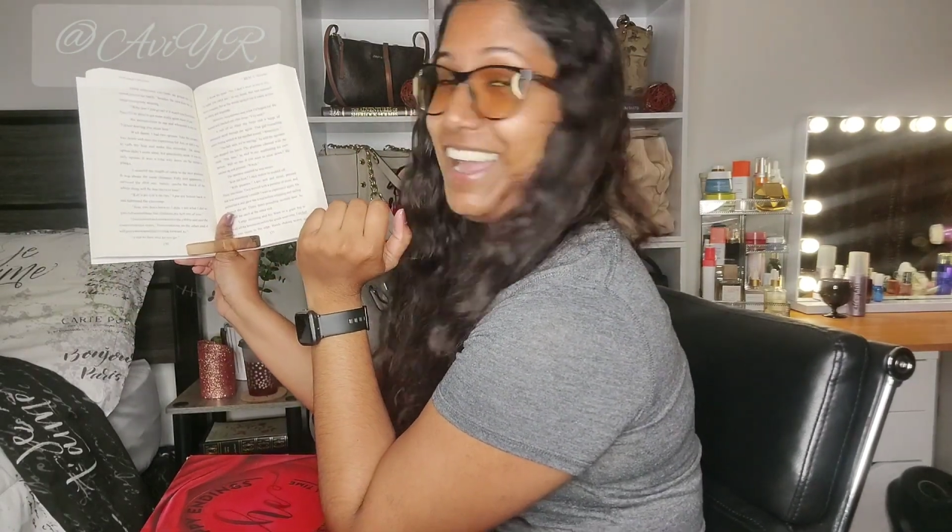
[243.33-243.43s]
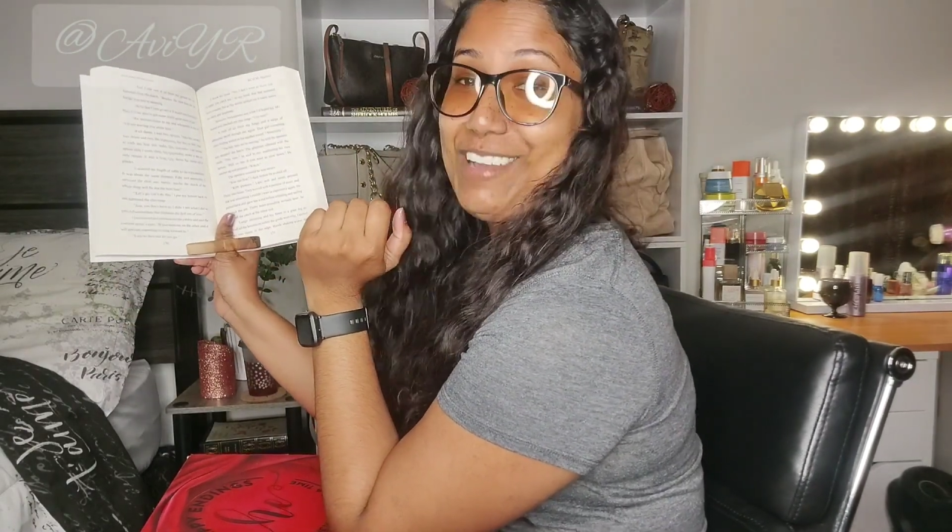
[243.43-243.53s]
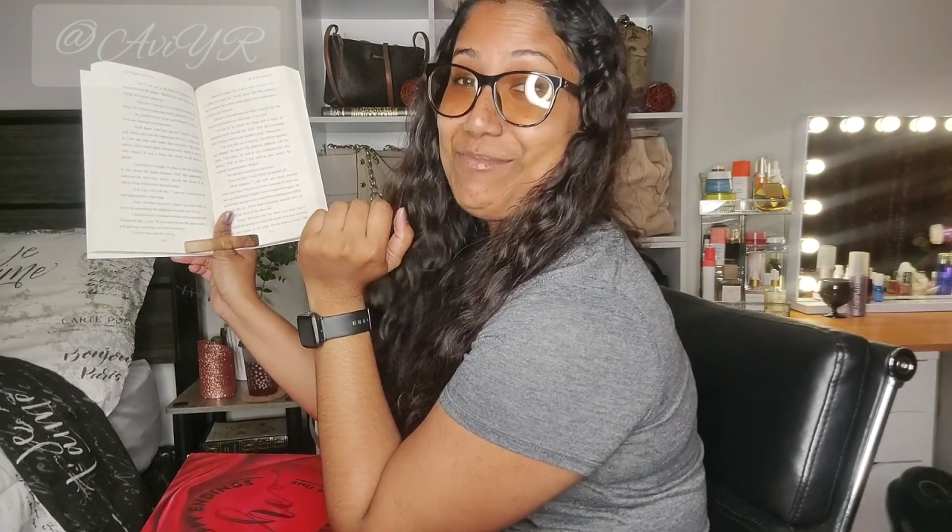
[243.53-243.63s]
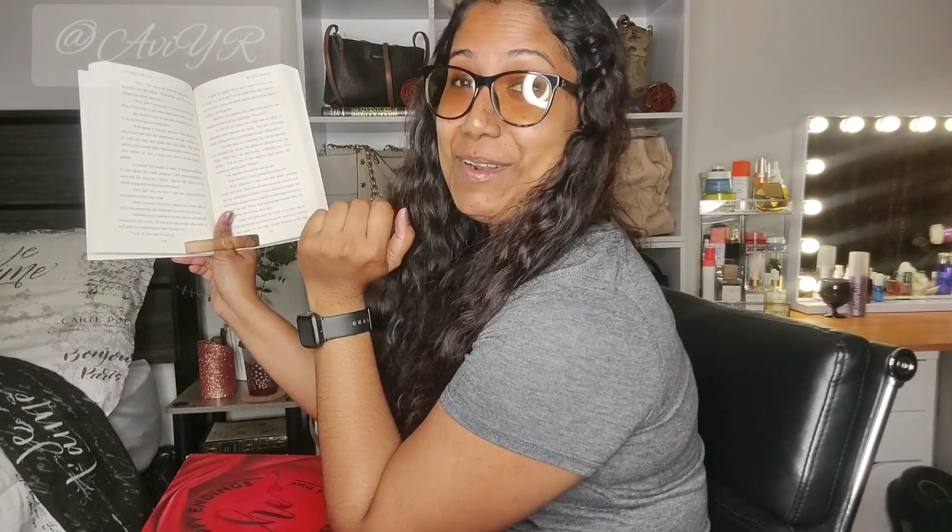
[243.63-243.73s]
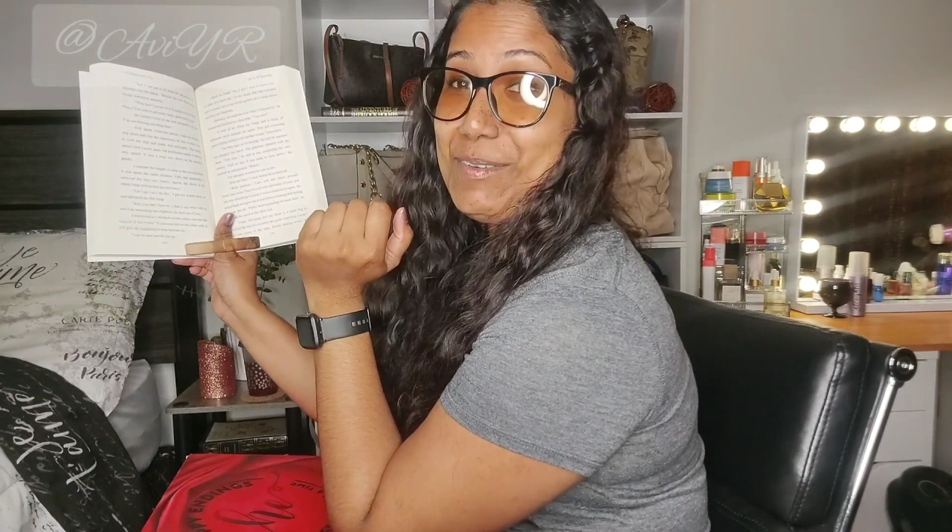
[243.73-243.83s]

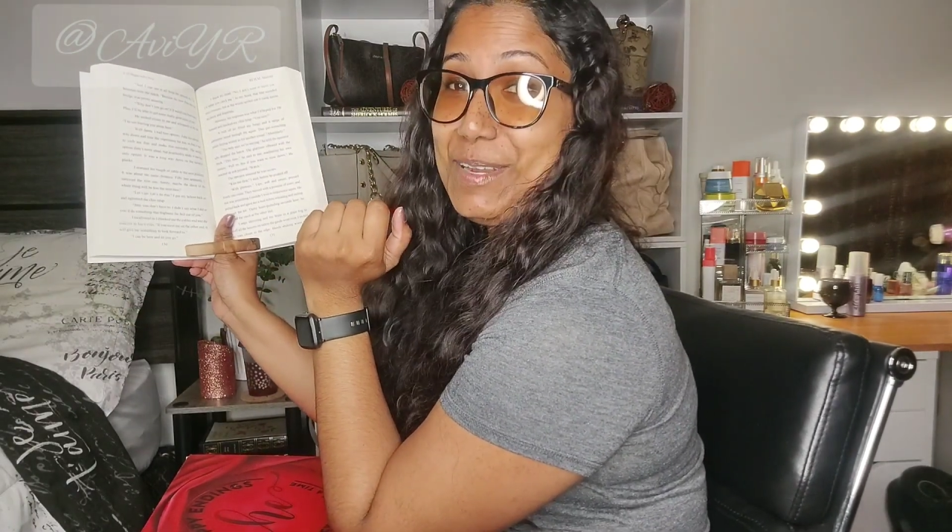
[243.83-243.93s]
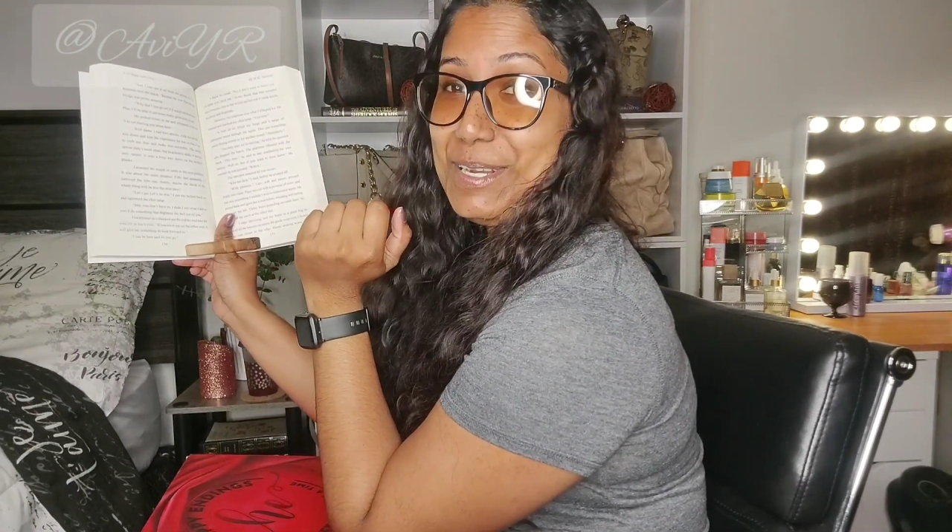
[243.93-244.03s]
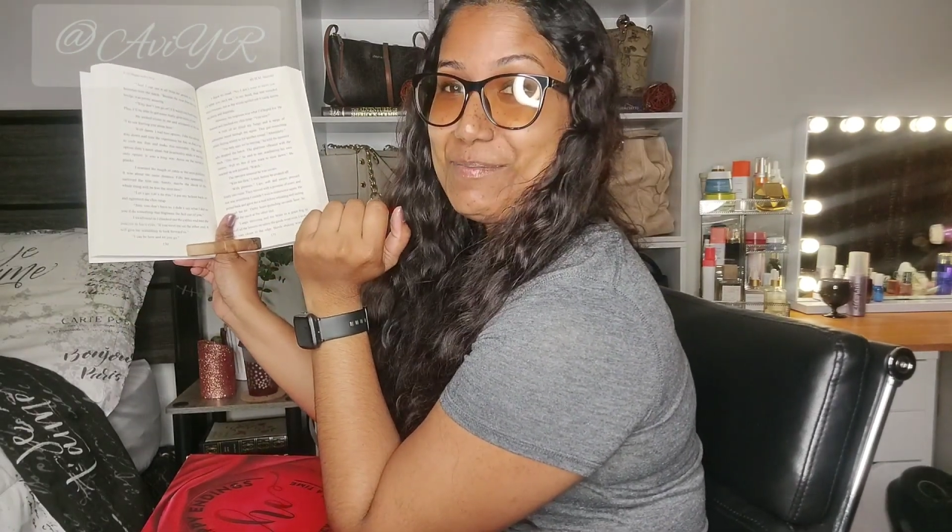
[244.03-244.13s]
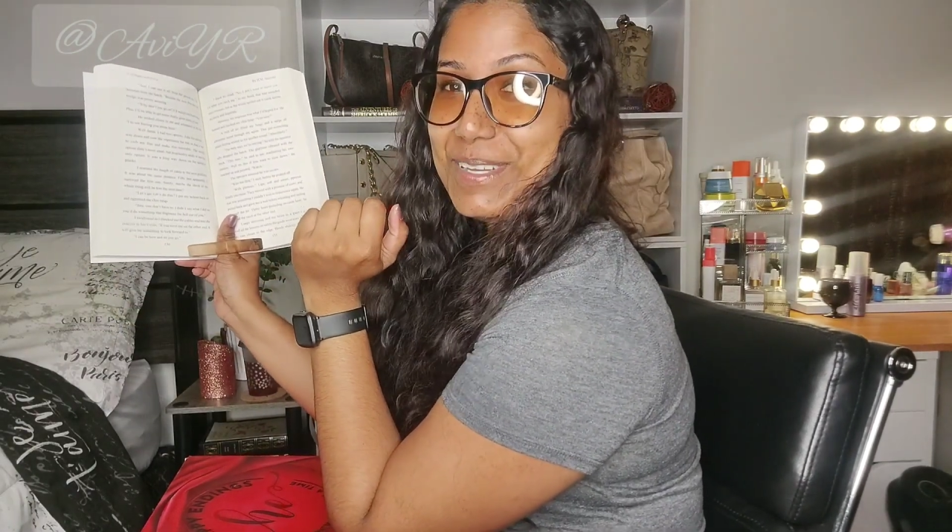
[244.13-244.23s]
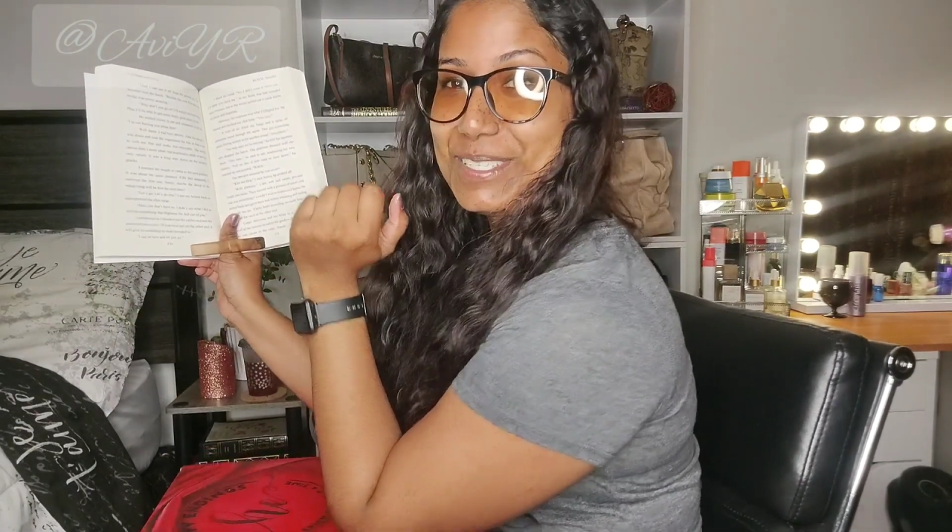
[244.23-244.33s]
I've been
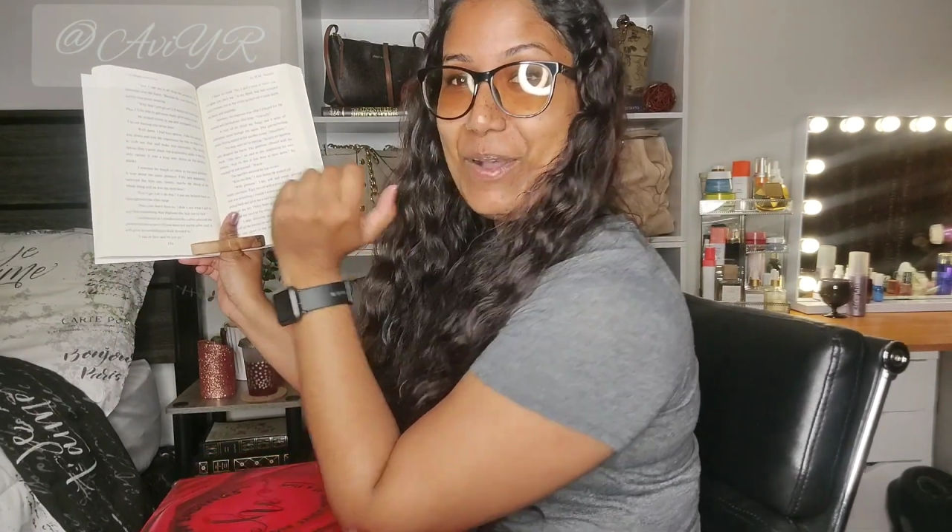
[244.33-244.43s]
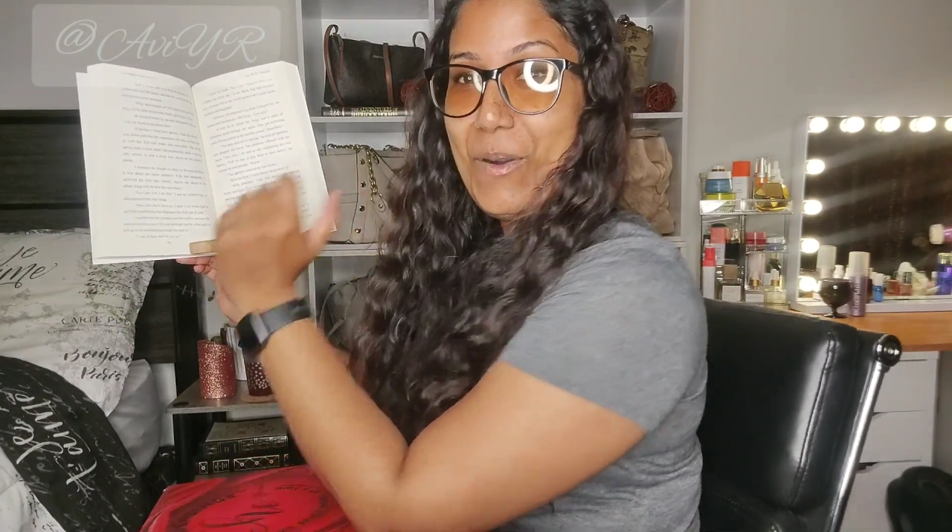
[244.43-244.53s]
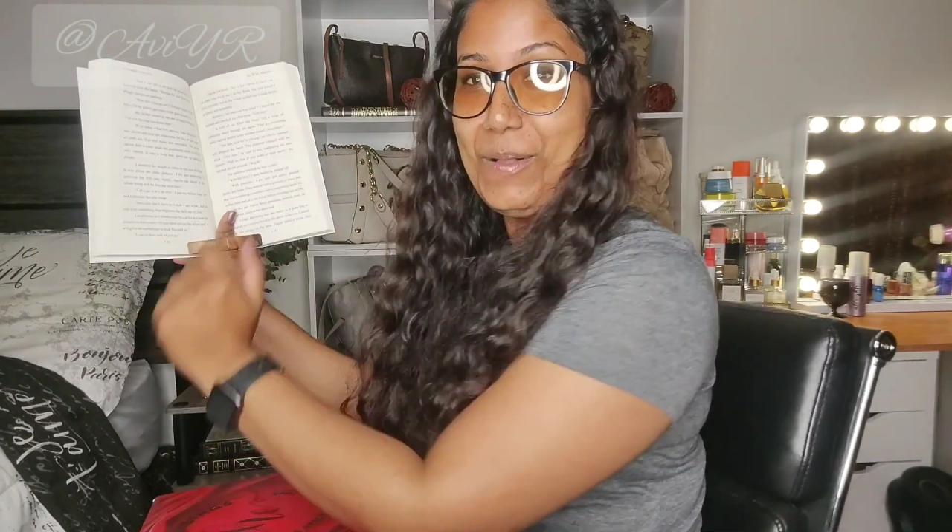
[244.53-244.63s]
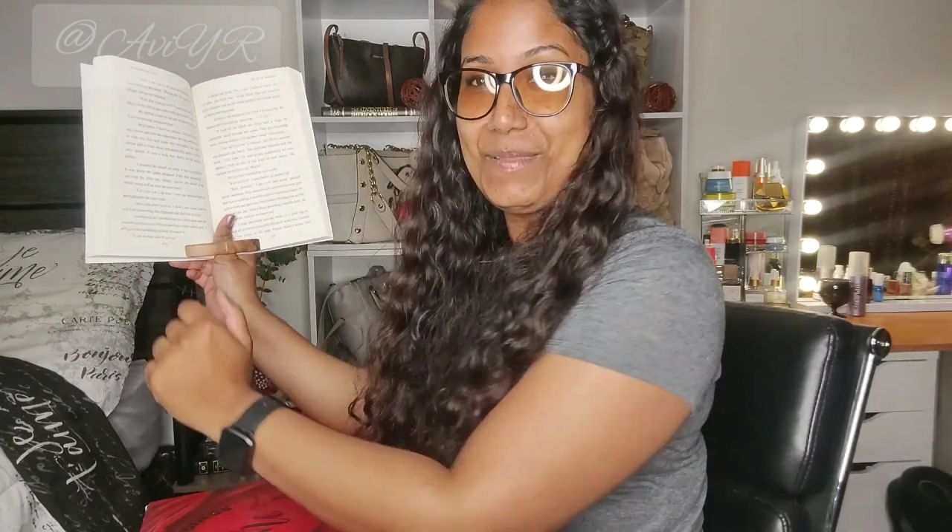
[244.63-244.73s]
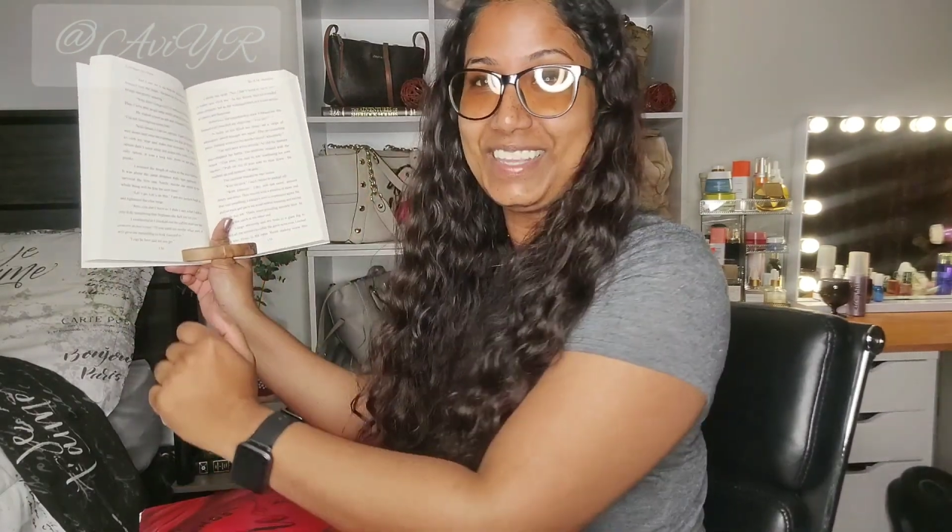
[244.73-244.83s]
reading books
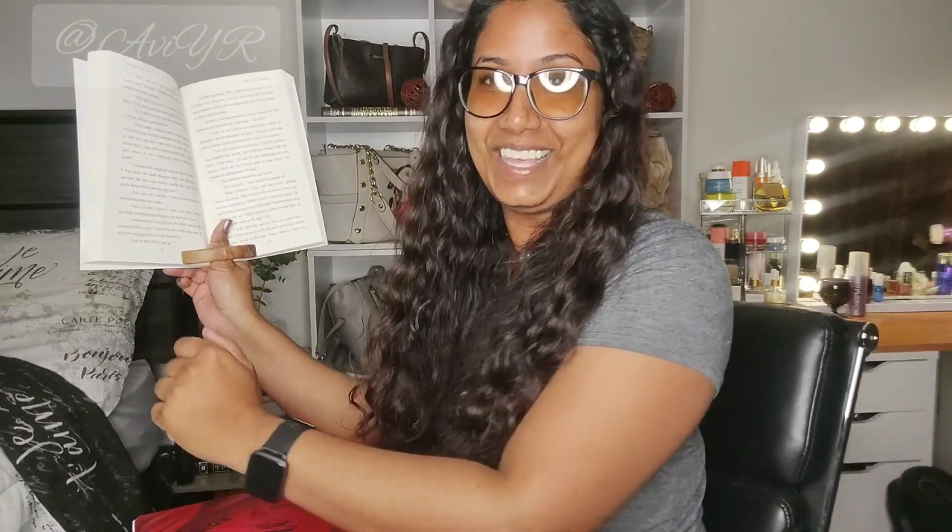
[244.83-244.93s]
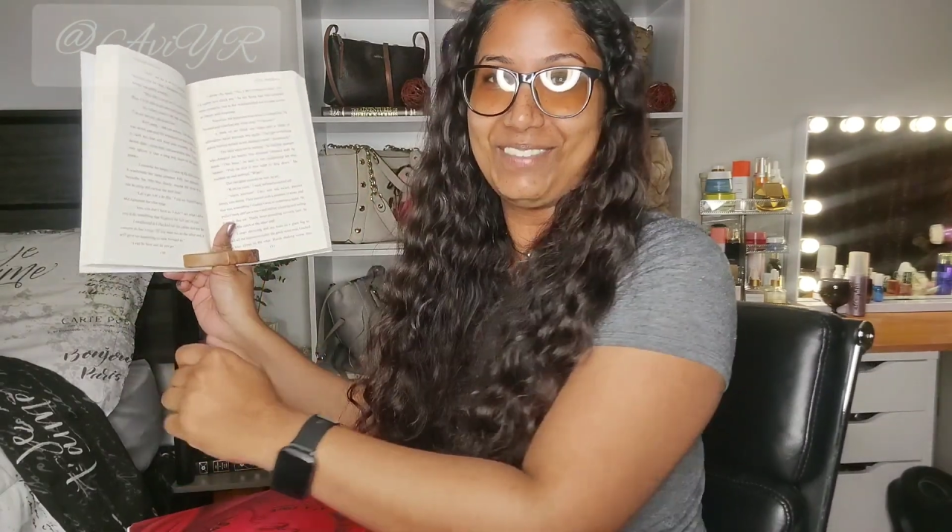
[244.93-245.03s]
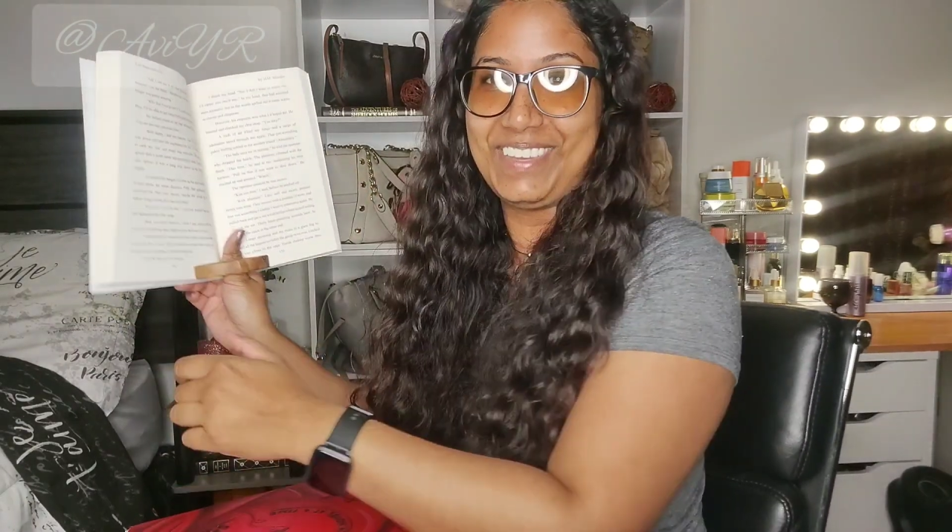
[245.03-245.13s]
all my life